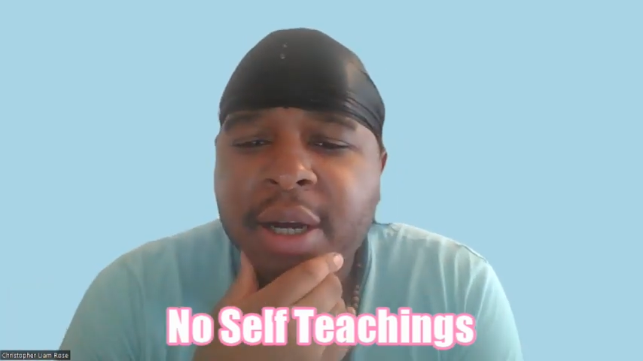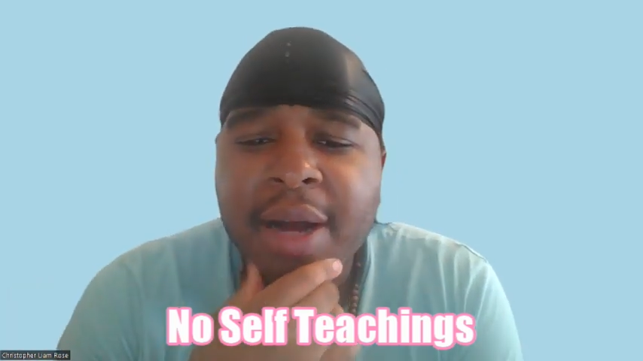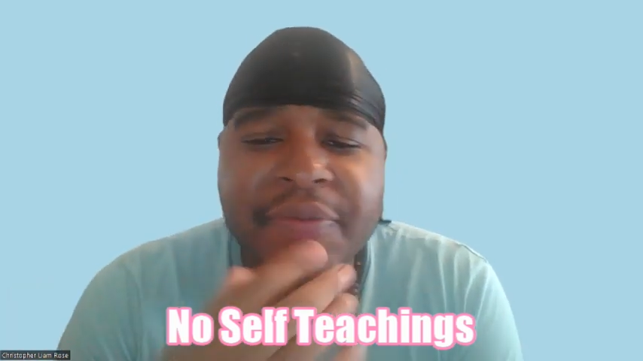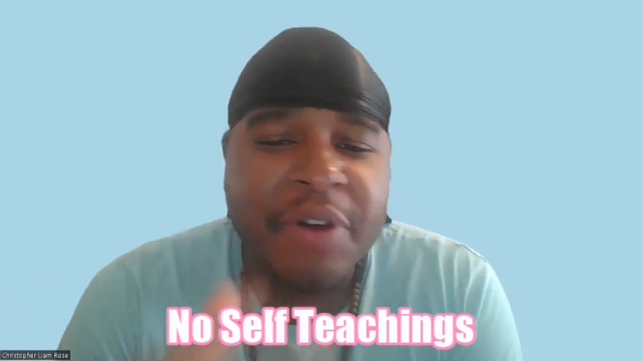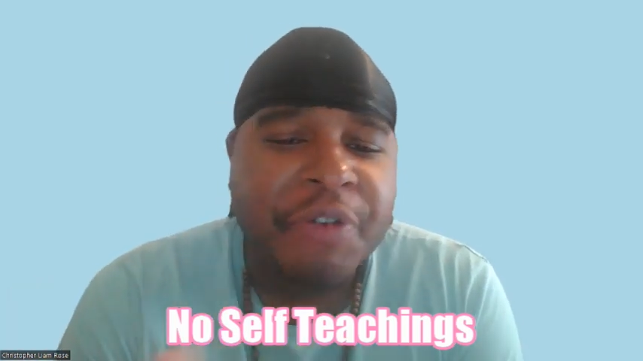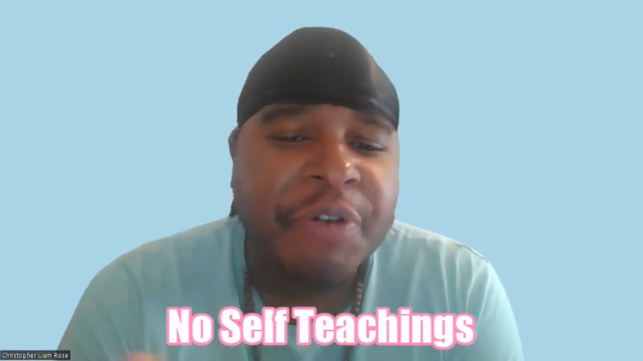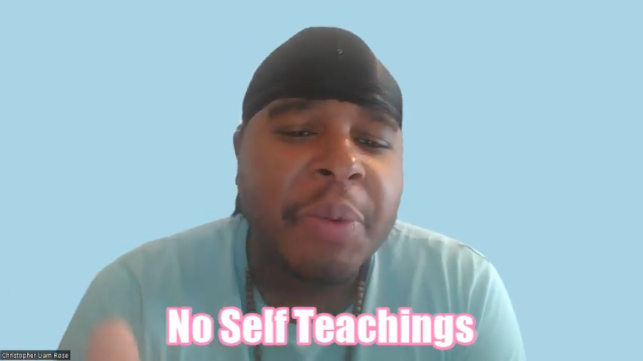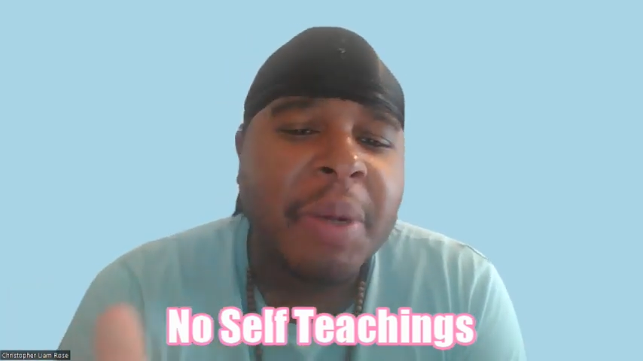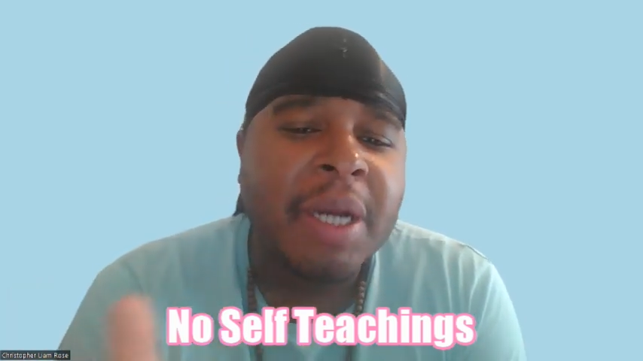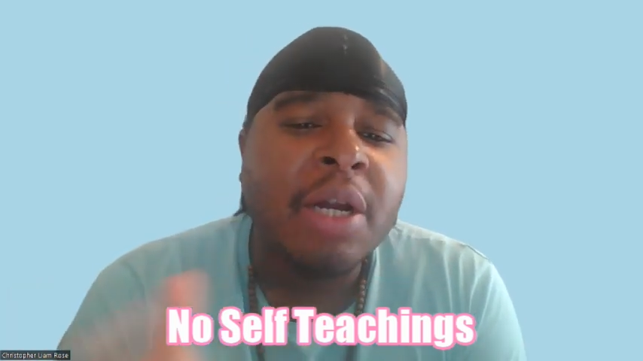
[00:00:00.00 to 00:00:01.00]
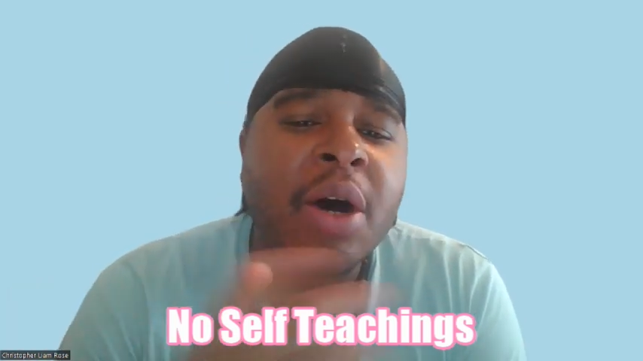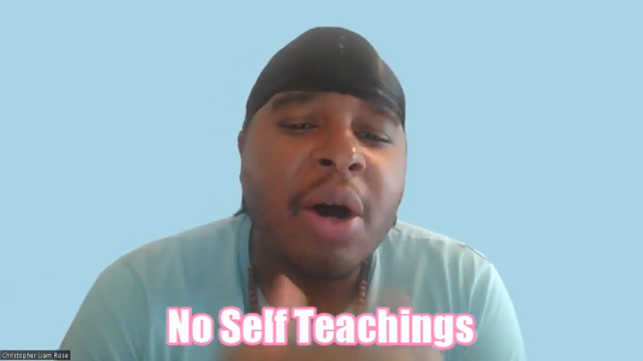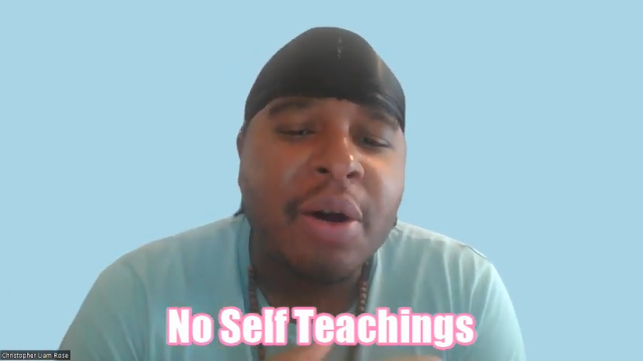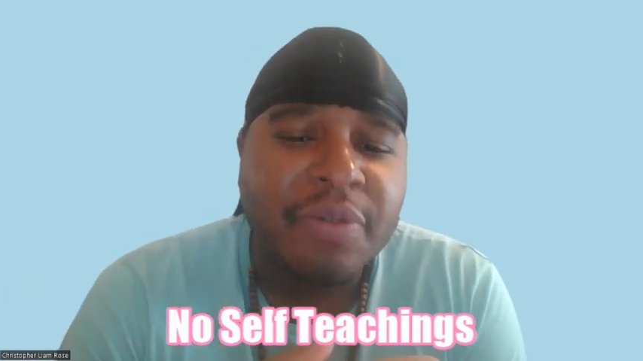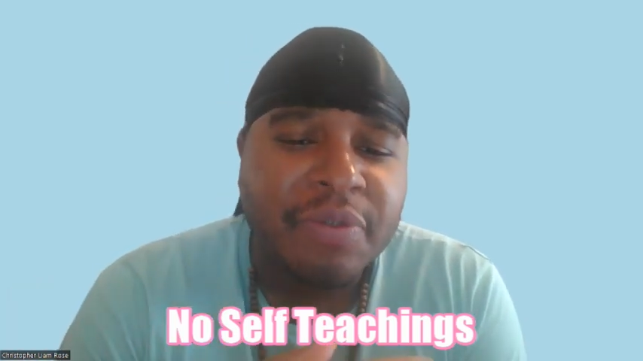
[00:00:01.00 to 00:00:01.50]
I'm very well
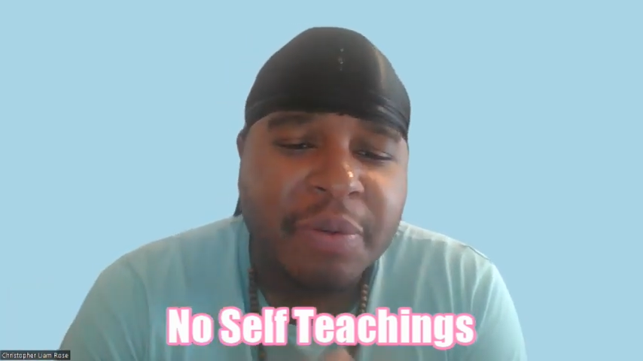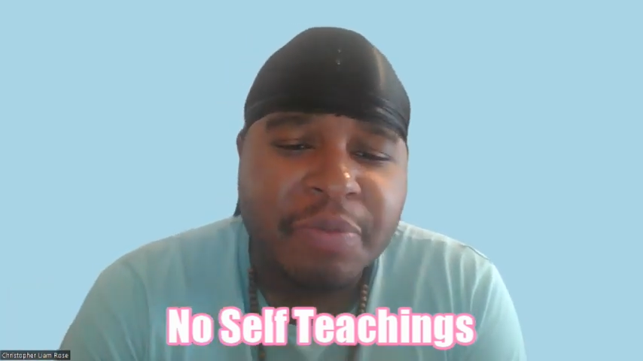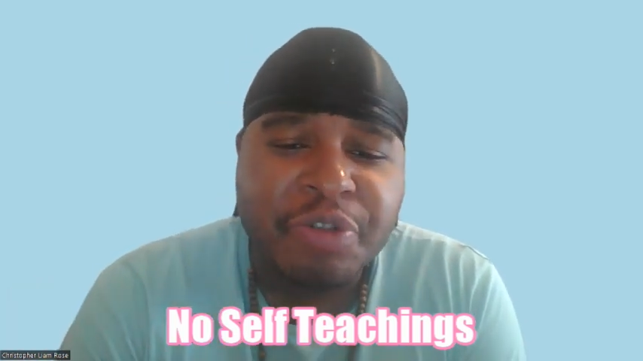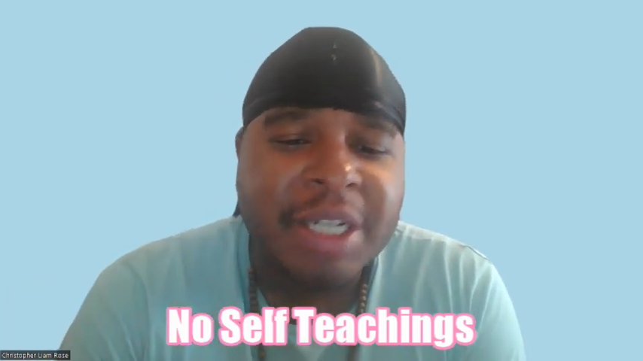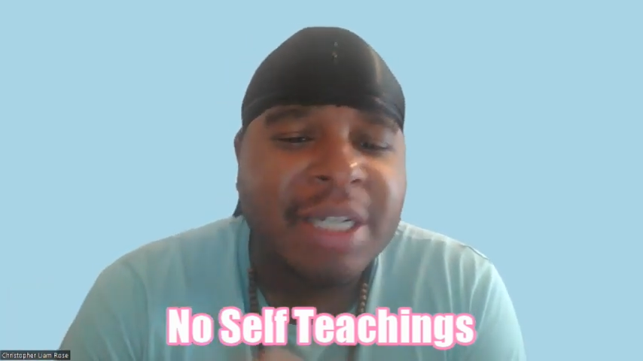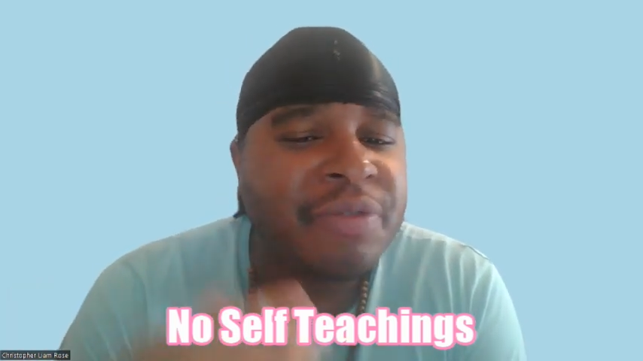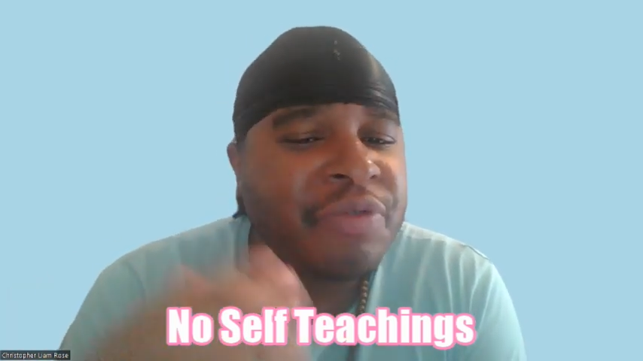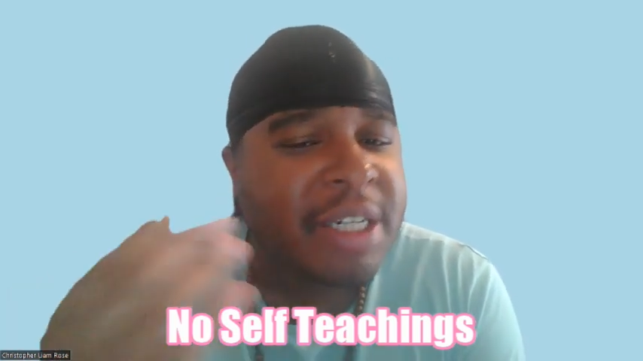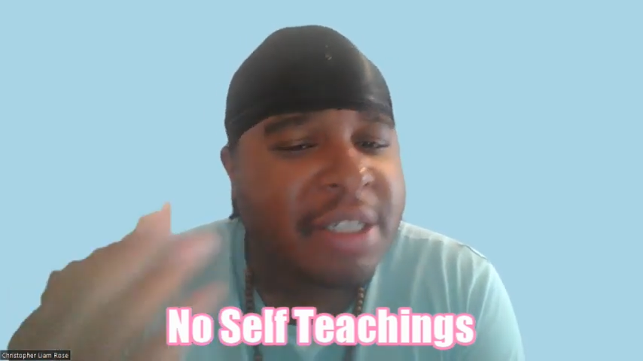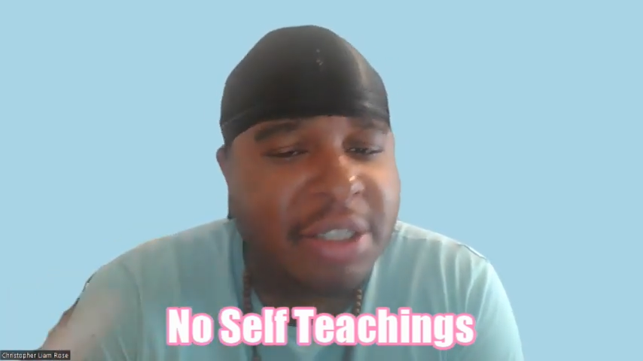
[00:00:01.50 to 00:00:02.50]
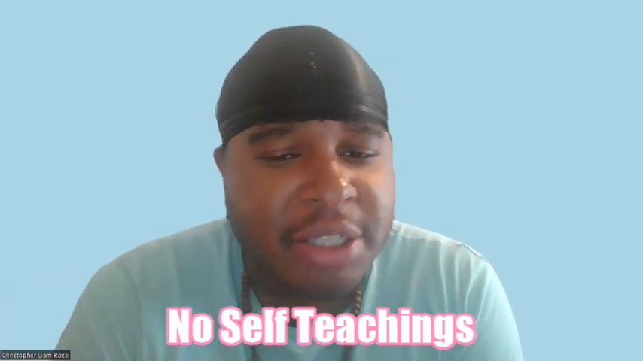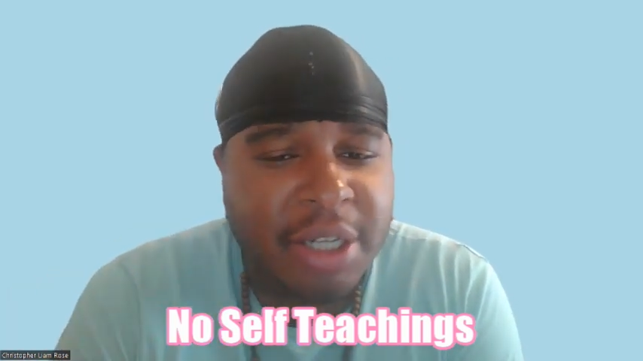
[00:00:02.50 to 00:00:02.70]
off, I'm really rich,